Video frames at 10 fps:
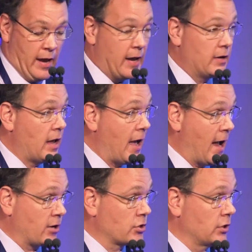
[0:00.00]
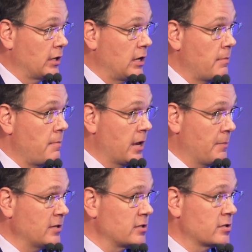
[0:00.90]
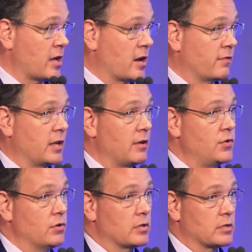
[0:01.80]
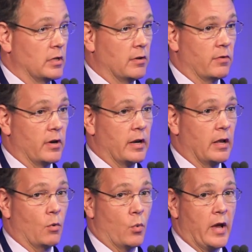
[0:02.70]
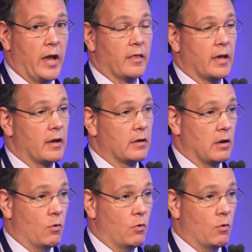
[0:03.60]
and actually make business out of it if you can deliver it in a way that